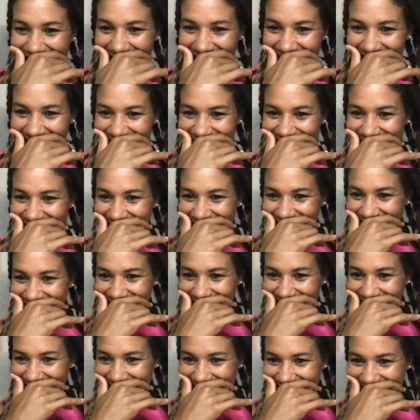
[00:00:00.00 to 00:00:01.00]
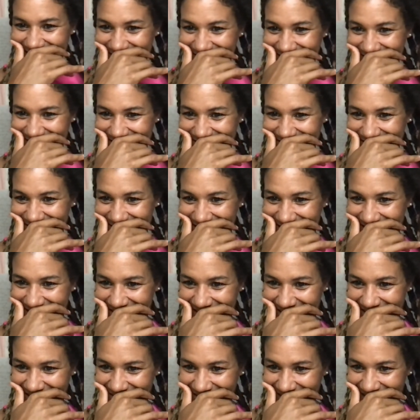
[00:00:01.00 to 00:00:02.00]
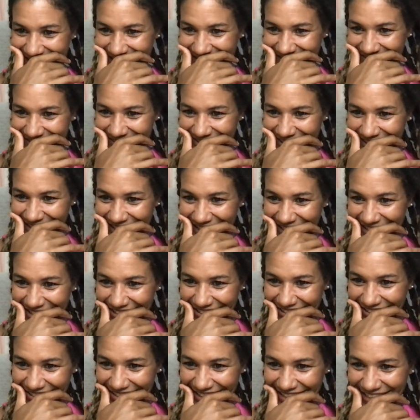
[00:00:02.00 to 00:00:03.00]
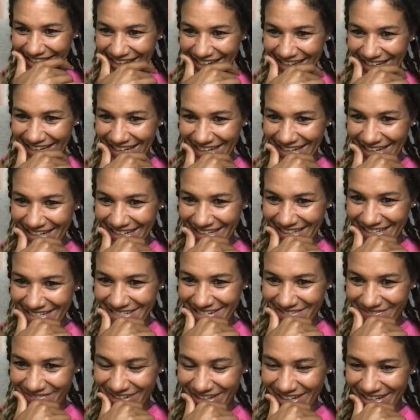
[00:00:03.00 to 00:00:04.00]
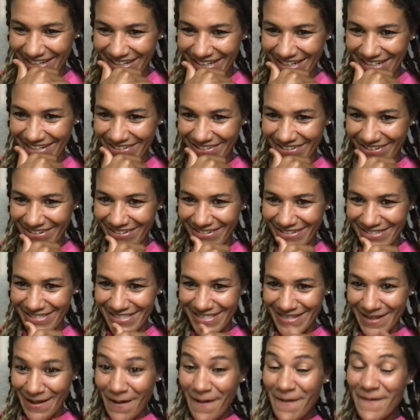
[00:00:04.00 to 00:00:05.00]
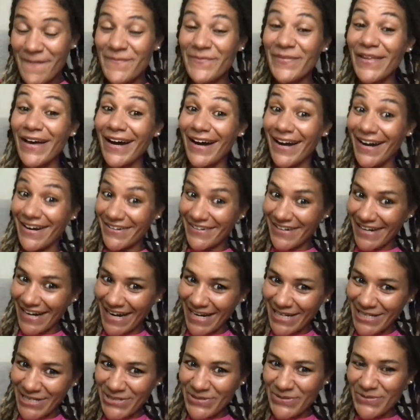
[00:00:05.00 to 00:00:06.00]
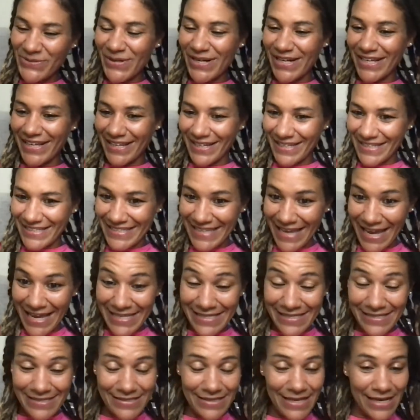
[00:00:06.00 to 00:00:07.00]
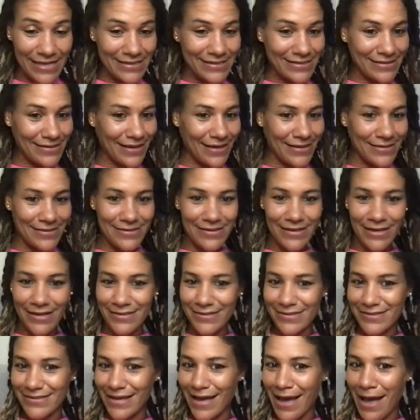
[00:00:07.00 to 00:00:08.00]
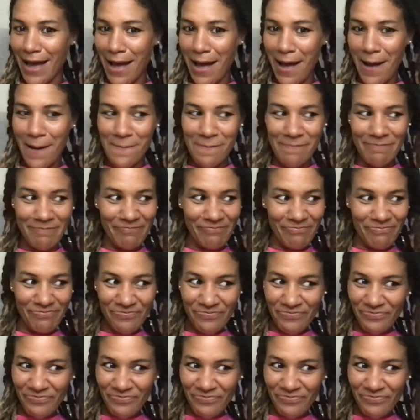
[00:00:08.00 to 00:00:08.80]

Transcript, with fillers: I will invite you to join us when we are again in Jamaica in August. All right, Julie. Yes, yes, yes, yes. Um,